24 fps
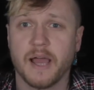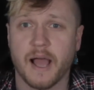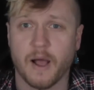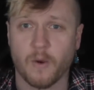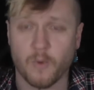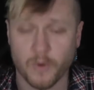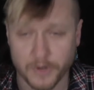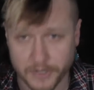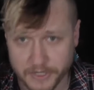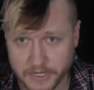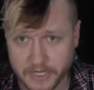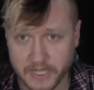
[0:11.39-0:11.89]
I
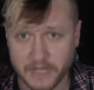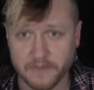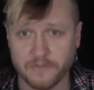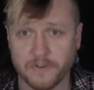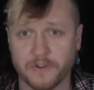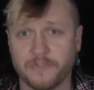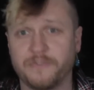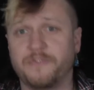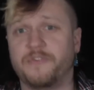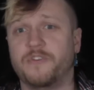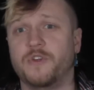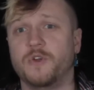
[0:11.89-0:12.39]
wanted to give
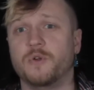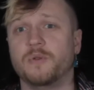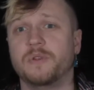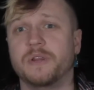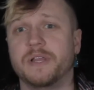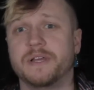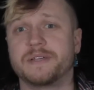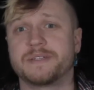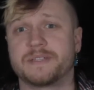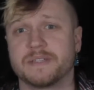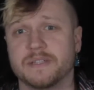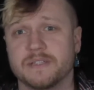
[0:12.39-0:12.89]
it a few
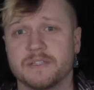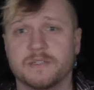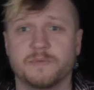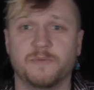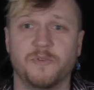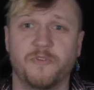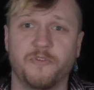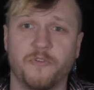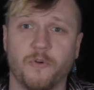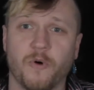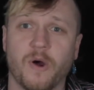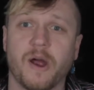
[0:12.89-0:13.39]
listens
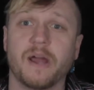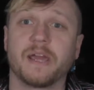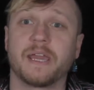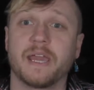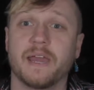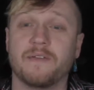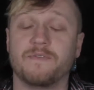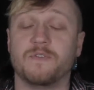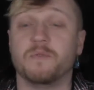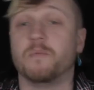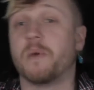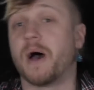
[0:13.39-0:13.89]
before I
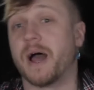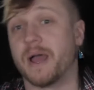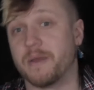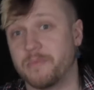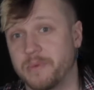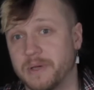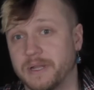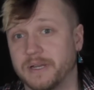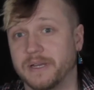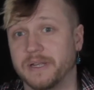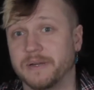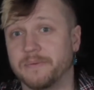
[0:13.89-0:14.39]
gave you my
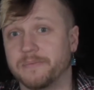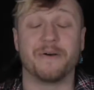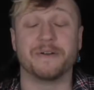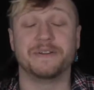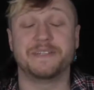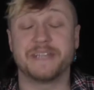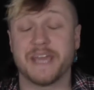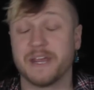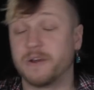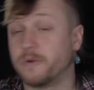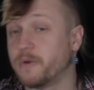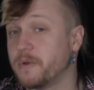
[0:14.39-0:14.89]
opinion. Now, A
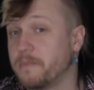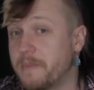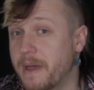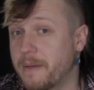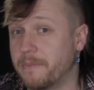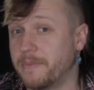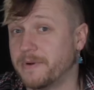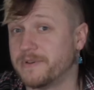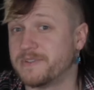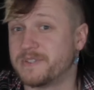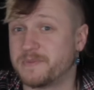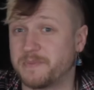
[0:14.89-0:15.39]
Day to
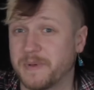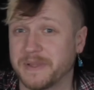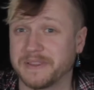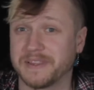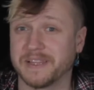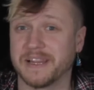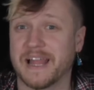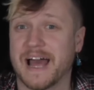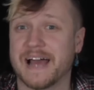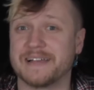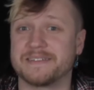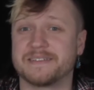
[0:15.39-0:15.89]
Remember spent
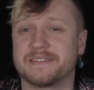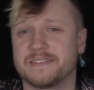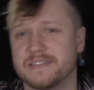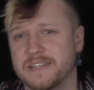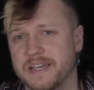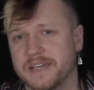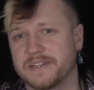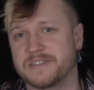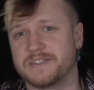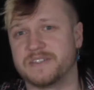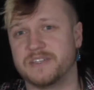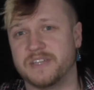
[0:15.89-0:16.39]
the last
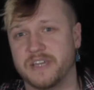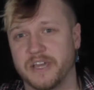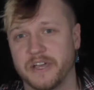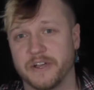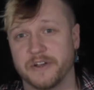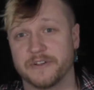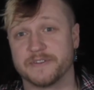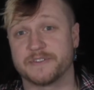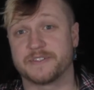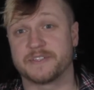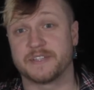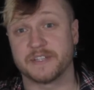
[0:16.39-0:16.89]
6
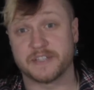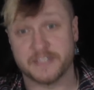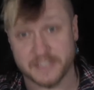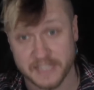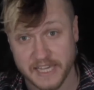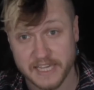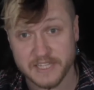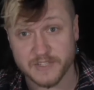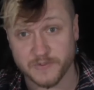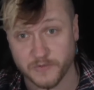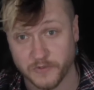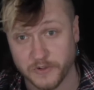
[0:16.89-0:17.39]
years
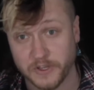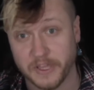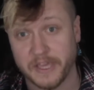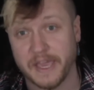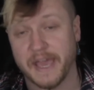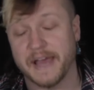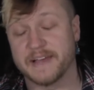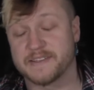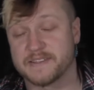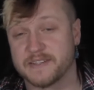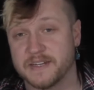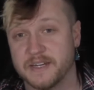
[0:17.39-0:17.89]

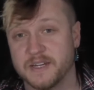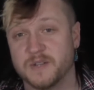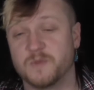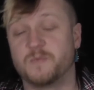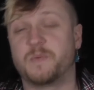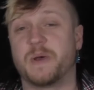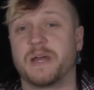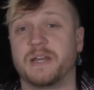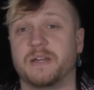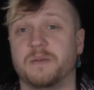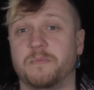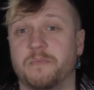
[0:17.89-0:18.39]
successfully as an
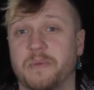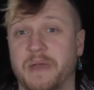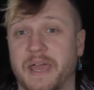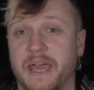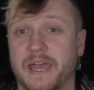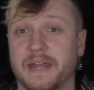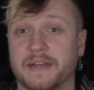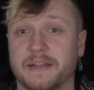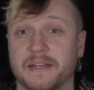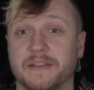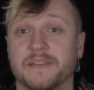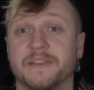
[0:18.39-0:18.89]
independent
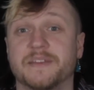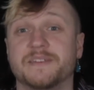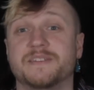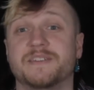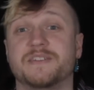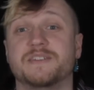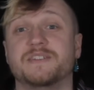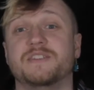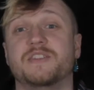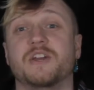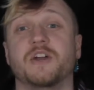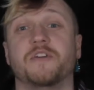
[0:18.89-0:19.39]
band, and
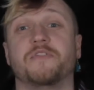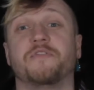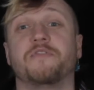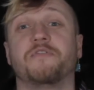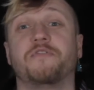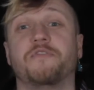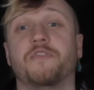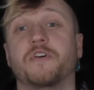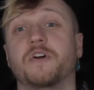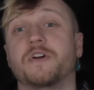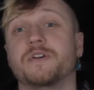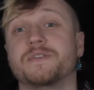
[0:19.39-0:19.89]
this is their
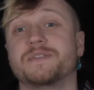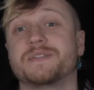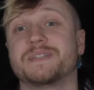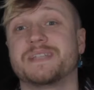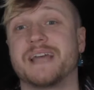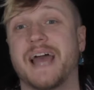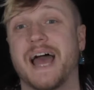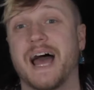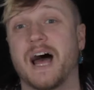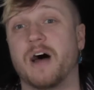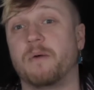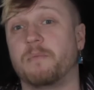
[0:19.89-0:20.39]

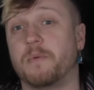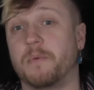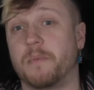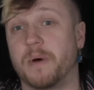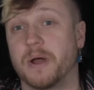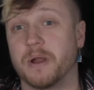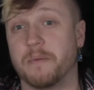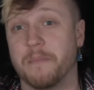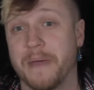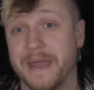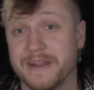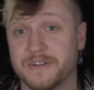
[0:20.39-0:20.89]
first album
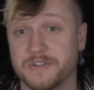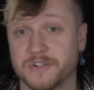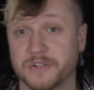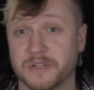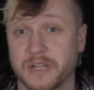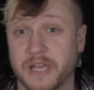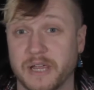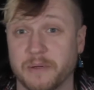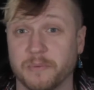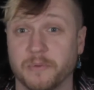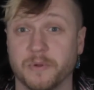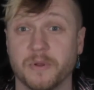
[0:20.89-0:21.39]
on a major
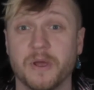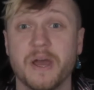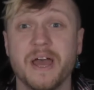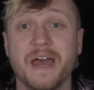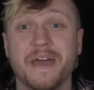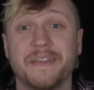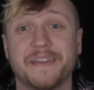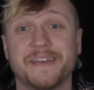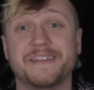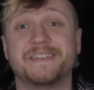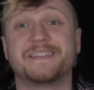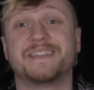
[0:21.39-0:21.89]
label.
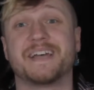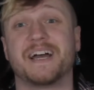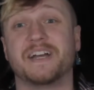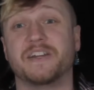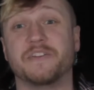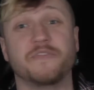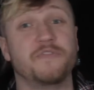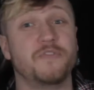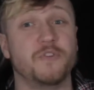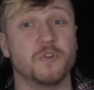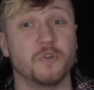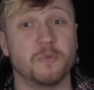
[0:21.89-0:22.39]
They signed
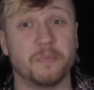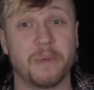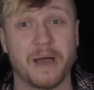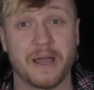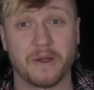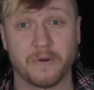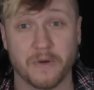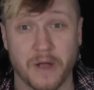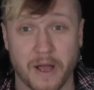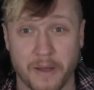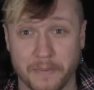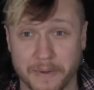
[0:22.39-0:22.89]
to Fueled
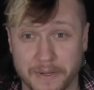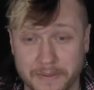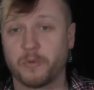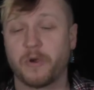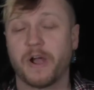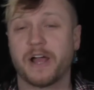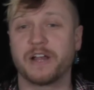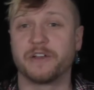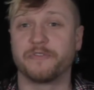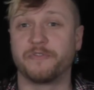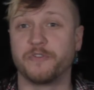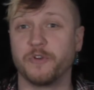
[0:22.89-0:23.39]
by Ramen.
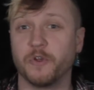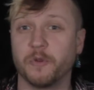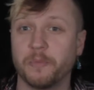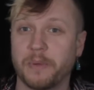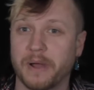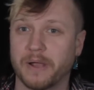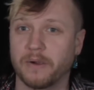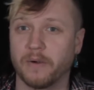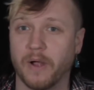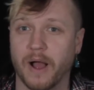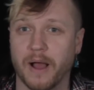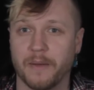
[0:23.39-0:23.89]
Prior to Fueled
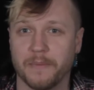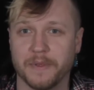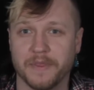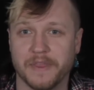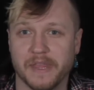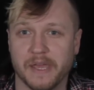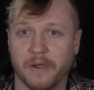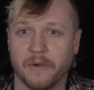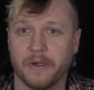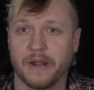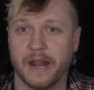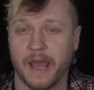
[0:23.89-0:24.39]
by Ramen,
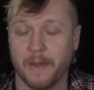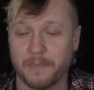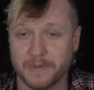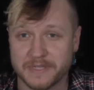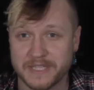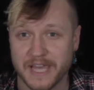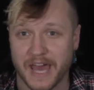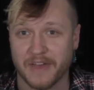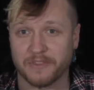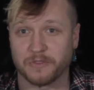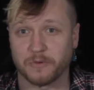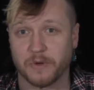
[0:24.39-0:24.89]
they were at
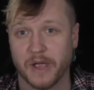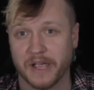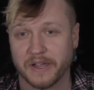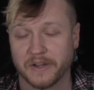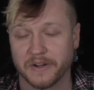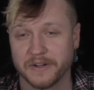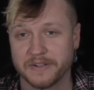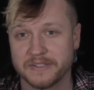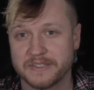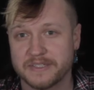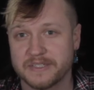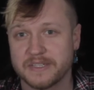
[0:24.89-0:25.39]
Epitaph
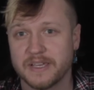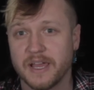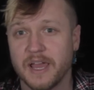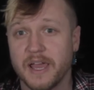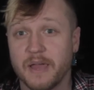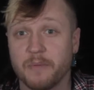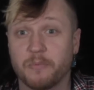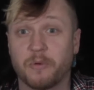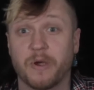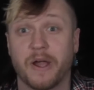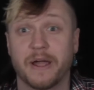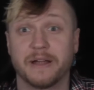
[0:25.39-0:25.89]
Records.
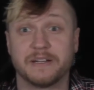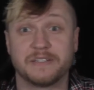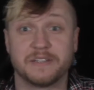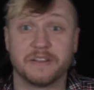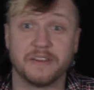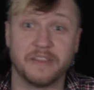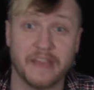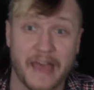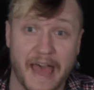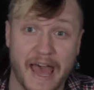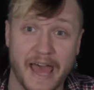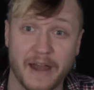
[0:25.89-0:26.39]
Prior
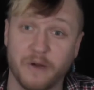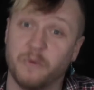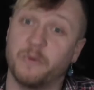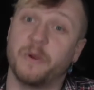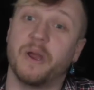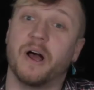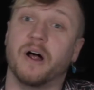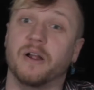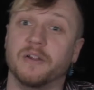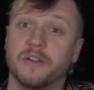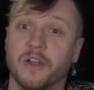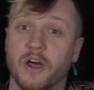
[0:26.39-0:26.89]
to that,
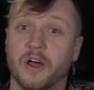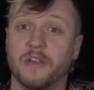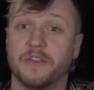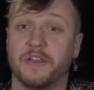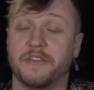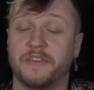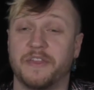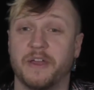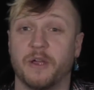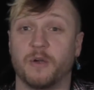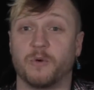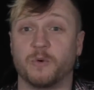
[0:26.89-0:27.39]
we all know
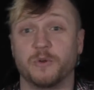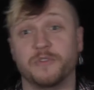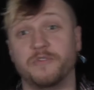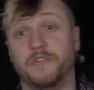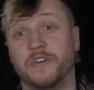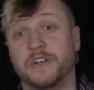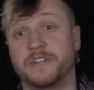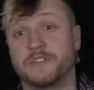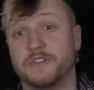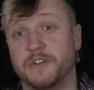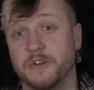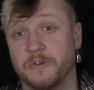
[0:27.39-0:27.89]
that they were with
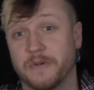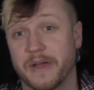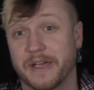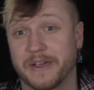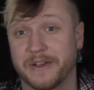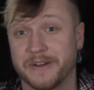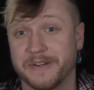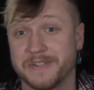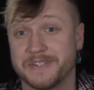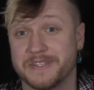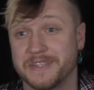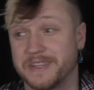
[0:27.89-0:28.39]
Victory
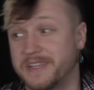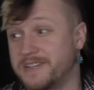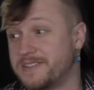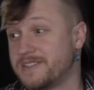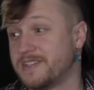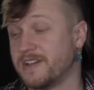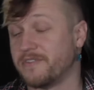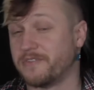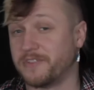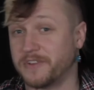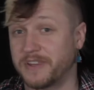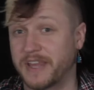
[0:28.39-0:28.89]
Records, and they
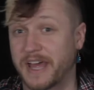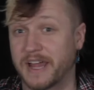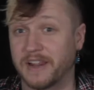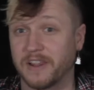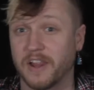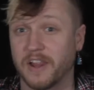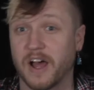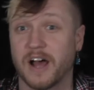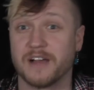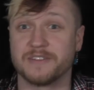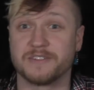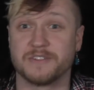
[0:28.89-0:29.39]
suffered that
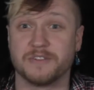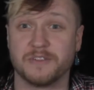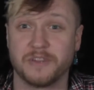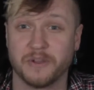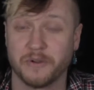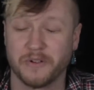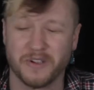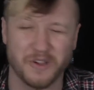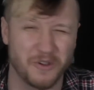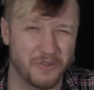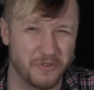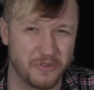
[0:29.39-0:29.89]
lawsuit. They
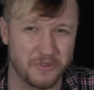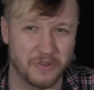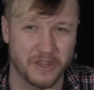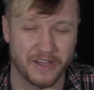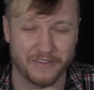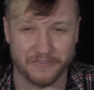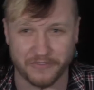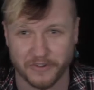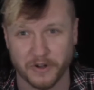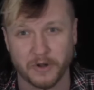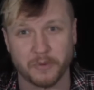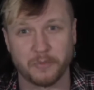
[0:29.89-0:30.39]
were going through
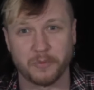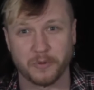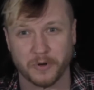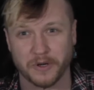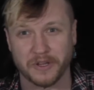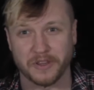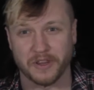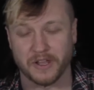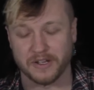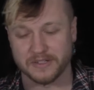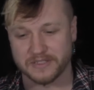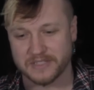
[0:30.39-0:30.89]
that for a
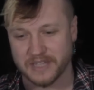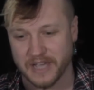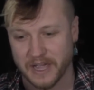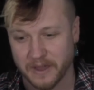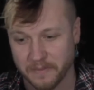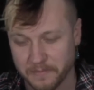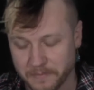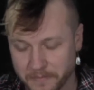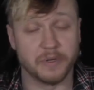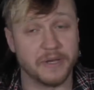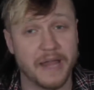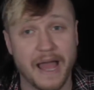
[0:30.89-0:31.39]
pretty long
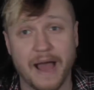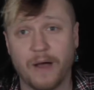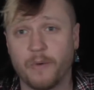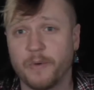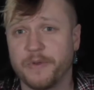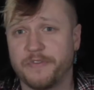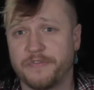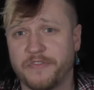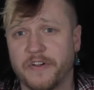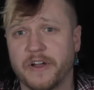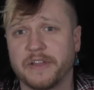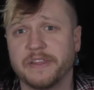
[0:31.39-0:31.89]
time. But now
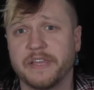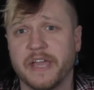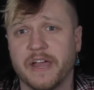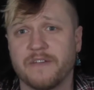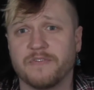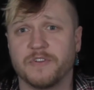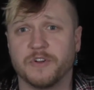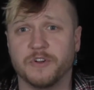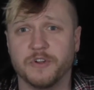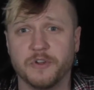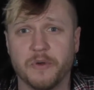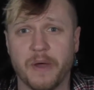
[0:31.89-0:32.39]
we finally
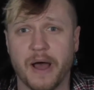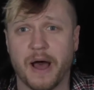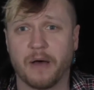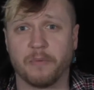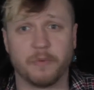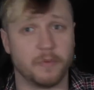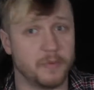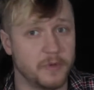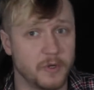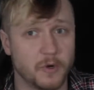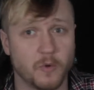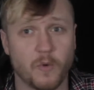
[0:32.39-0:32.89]
have their new
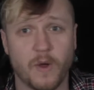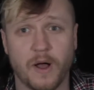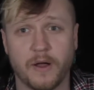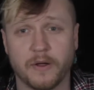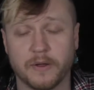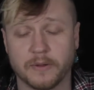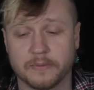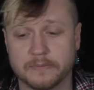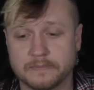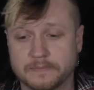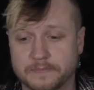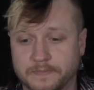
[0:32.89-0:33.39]
album, You're
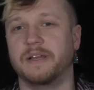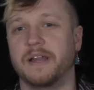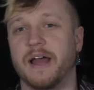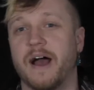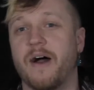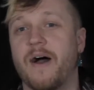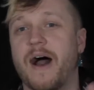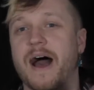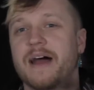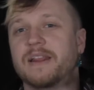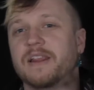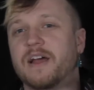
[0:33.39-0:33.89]
Welcome.
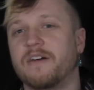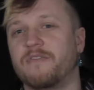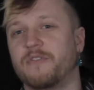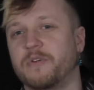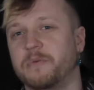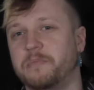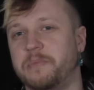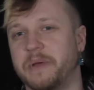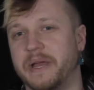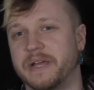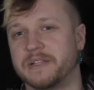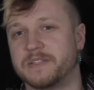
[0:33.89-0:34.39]
Now, I love
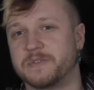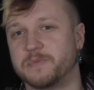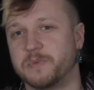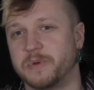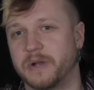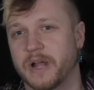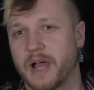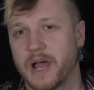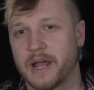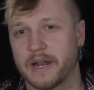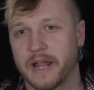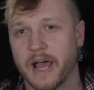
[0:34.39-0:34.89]
when bands
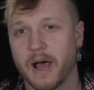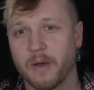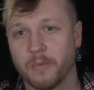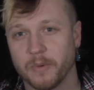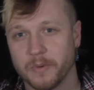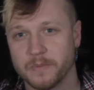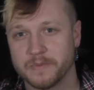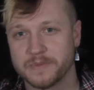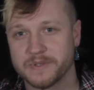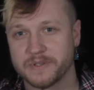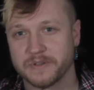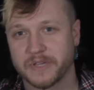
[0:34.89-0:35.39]
put out
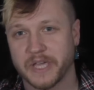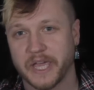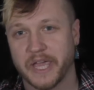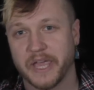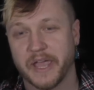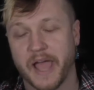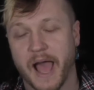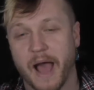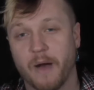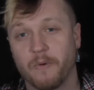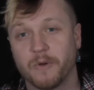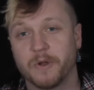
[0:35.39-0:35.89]
albums,
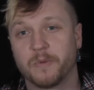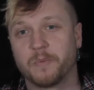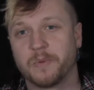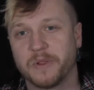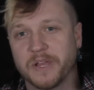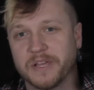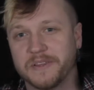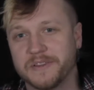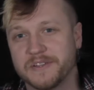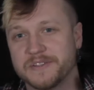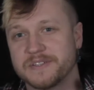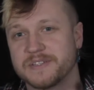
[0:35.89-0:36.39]
okay? I want to
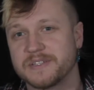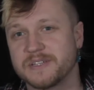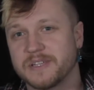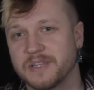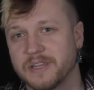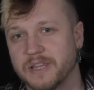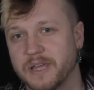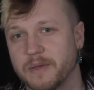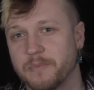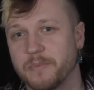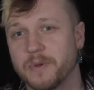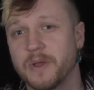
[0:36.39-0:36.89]
play this
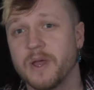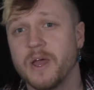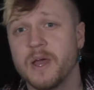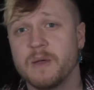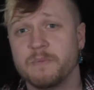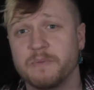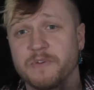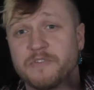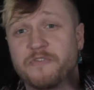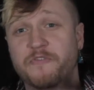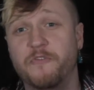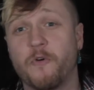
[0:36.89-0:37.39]
clip
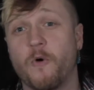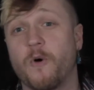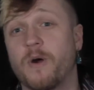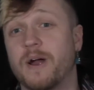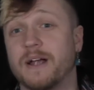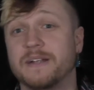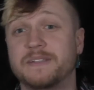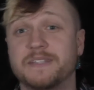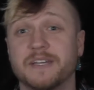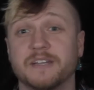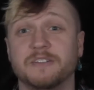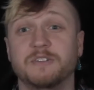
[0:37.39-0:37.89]
before
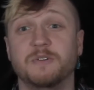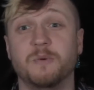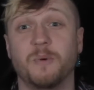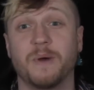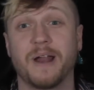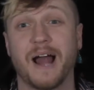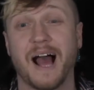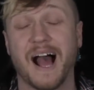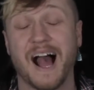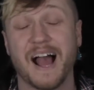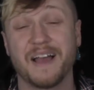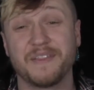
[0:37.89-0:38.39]
I tell you
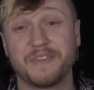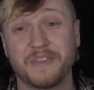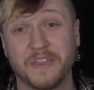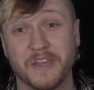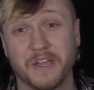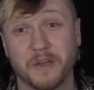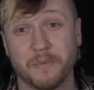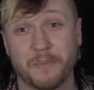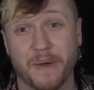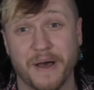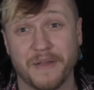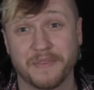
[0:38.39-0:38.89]
what I
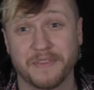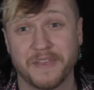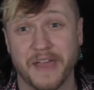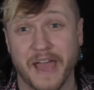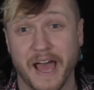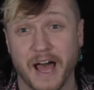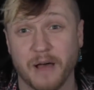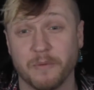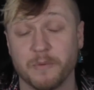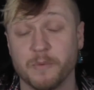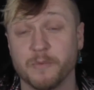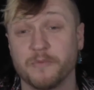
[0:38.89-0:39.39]
think about the
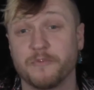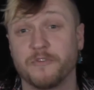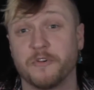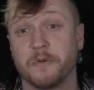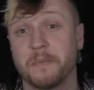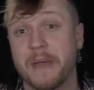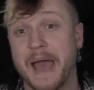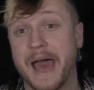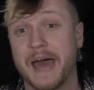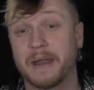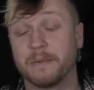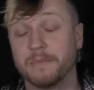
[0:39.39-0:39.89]
album
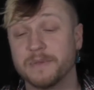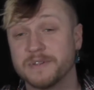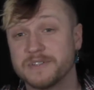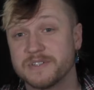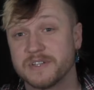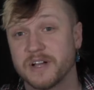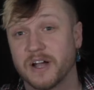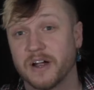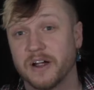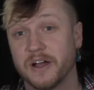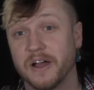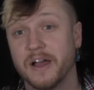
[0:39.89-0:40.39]
from Adam
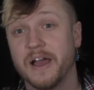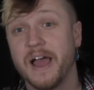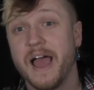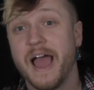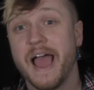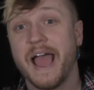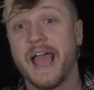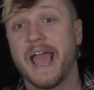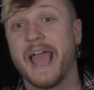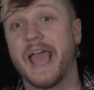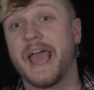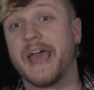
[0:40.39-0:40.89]
Lazzara
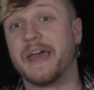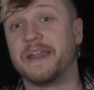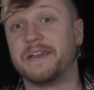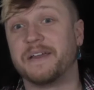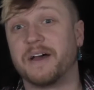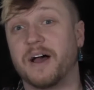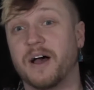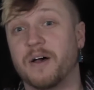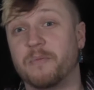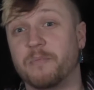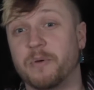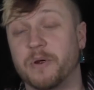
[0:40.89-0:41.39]
and
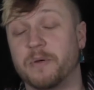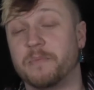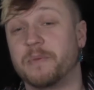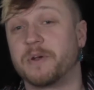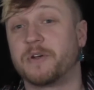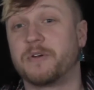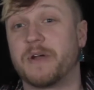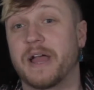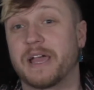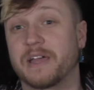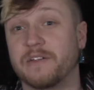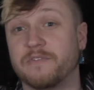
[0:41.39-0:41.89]
Burt
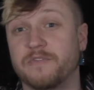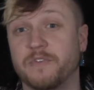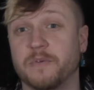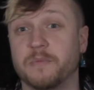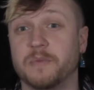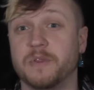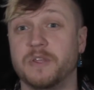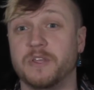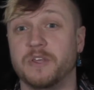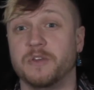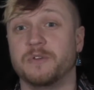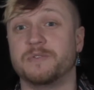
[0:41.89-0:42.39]
McCracken from
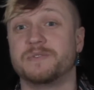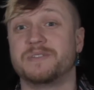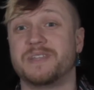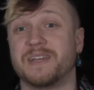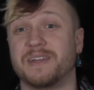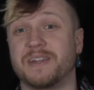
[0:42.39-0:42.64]
The Used.